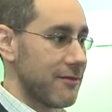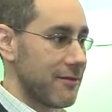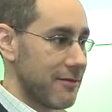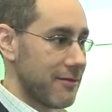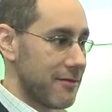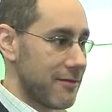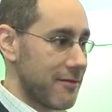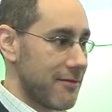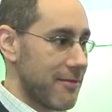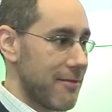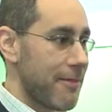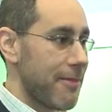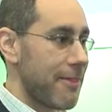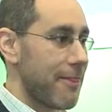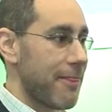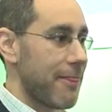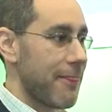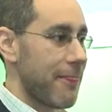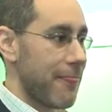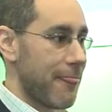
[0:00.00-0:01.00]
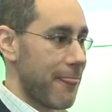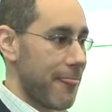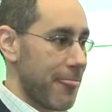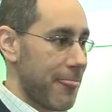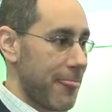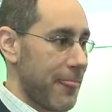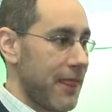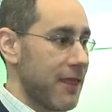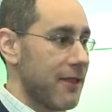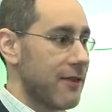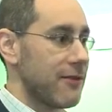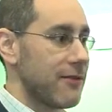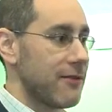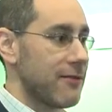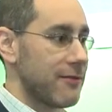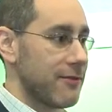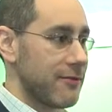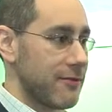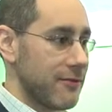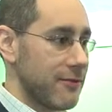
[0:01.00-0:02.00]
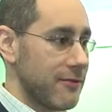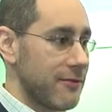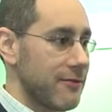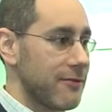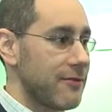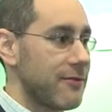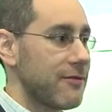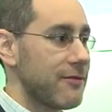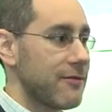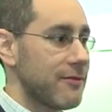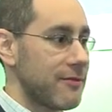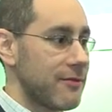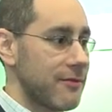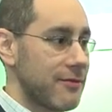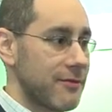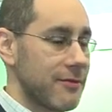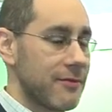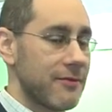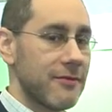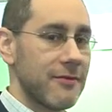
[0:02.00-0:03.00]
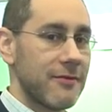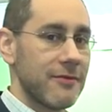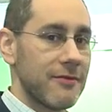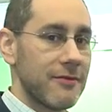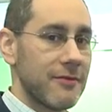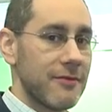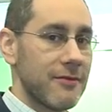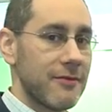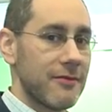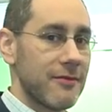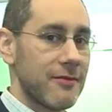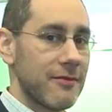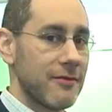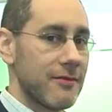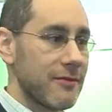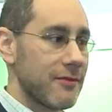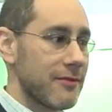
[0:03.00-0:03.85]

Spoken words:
No words are spoken by the person on screen.